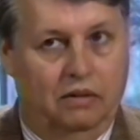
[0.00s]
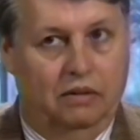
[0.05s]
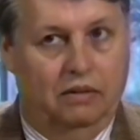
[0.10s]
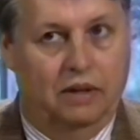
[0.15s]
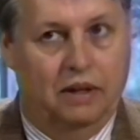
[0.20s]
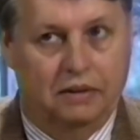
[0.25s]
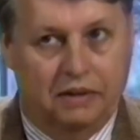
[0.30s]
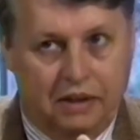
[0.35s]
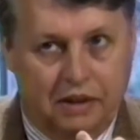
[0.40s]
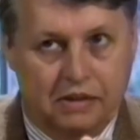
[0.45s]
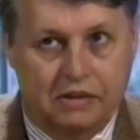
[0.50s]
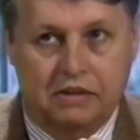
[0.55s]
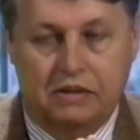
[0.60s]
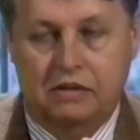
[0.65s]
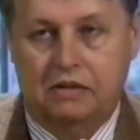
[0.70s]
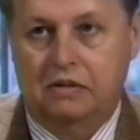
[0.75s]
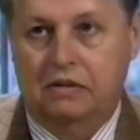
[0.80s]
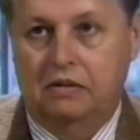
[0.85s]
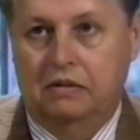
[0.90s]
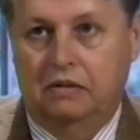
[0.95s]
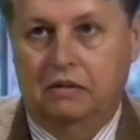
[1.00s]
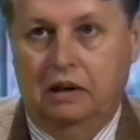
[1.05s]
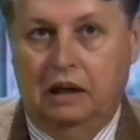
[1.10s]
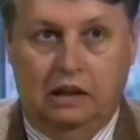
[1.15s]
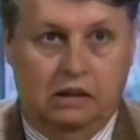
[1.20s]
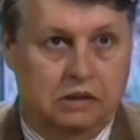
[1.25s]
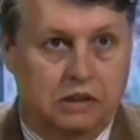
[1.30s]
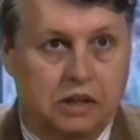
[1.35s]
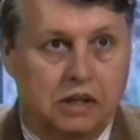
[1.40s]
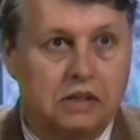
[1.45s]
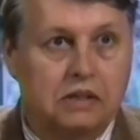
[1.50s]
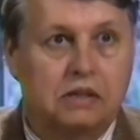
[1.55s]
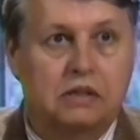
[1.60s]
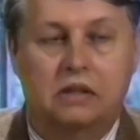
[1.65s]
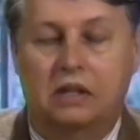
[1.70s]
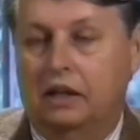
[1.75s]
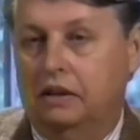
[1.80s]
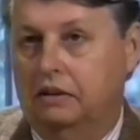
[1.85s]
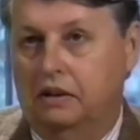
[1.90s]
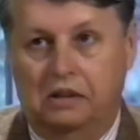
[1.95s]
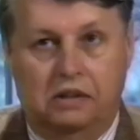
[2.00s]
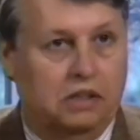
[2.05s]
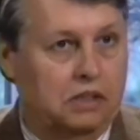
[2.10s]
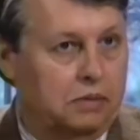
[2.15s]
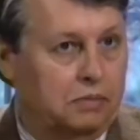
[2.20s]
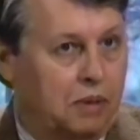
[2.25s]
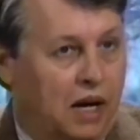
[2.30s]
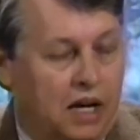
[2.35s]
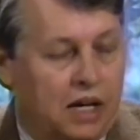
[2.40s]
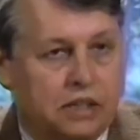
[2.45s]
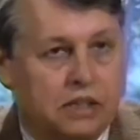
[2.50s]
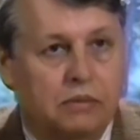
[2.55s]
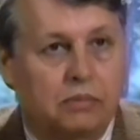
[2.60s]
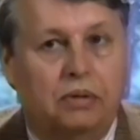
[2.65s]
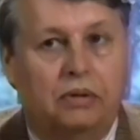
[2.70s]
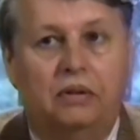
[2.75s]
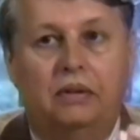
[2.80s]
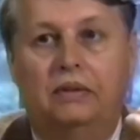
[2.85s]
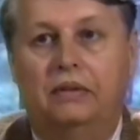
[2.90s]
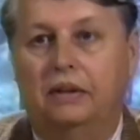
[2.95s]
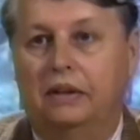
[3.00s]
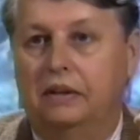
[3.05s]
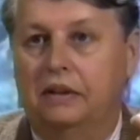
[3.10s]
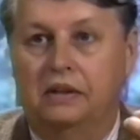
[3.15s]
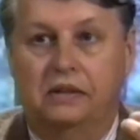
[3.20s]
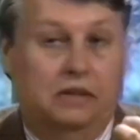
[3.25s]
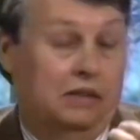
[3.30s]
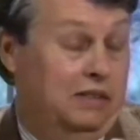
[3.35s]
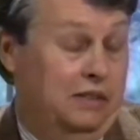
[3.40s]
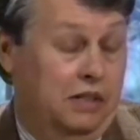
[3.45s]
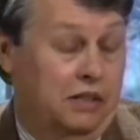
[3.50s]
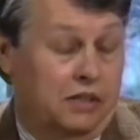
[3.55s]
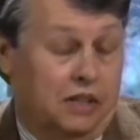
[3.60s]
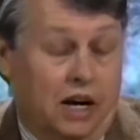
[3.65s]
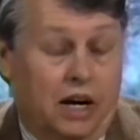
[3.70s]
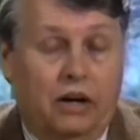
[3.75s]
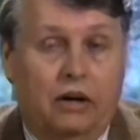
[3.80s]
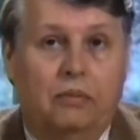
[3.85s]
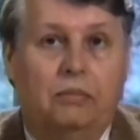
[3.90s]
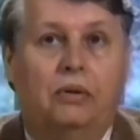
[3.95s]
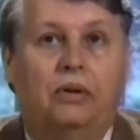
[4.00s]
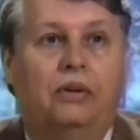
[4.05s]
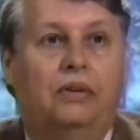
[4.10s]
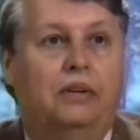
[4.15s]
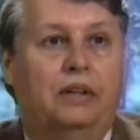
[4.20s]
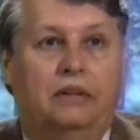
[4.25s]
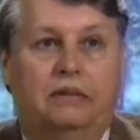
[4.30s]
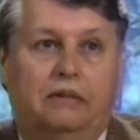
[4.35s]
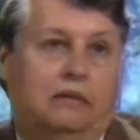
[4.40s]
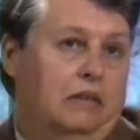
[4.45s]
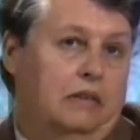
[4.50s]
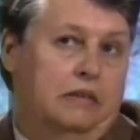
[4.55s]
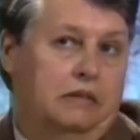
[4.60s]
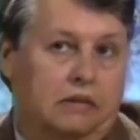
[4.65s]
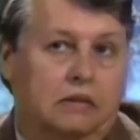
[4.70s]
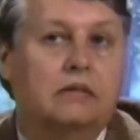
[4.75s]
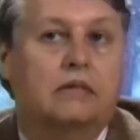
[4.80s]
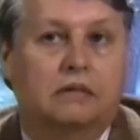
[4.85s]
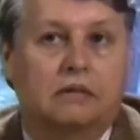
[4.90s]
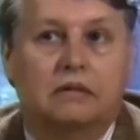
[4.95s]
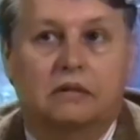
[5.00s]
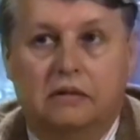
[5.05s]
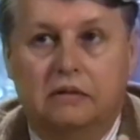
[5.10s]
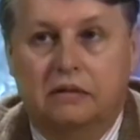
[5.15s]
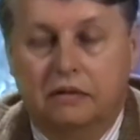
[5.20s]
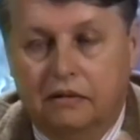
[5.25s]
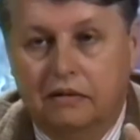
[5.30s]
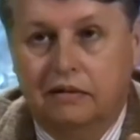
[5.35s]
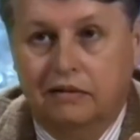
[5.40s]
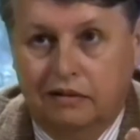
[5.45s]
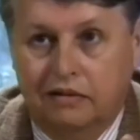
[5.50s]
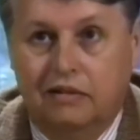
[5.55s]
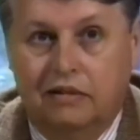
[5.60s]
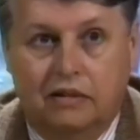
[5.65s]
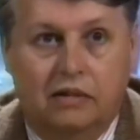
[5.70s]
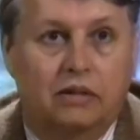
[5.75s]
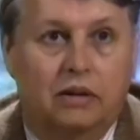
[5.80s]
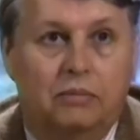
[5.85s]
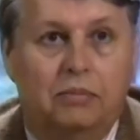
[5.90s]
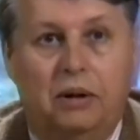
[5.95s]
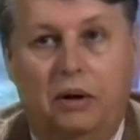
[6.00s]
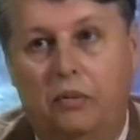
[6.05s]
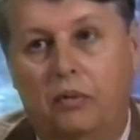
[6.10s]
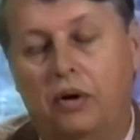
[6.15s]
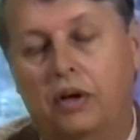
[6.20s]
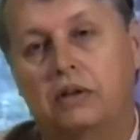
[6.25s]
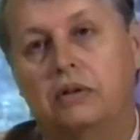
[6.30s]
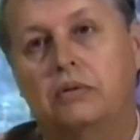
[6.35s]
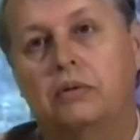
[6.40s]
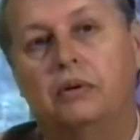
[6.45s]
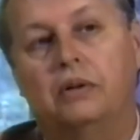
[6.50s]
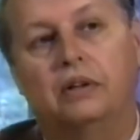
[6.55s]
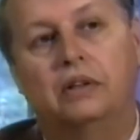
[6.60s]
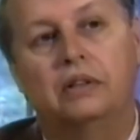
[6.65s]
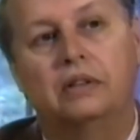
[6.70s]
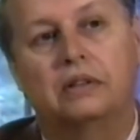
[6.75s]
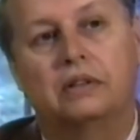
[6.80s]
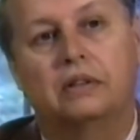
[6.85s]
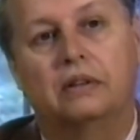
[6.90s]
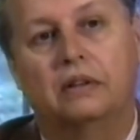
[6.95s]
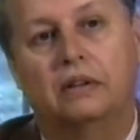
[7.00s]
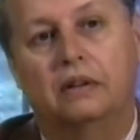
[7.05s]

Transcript: that this exists, that this is possible, that this is desirable, that this could be worked towards.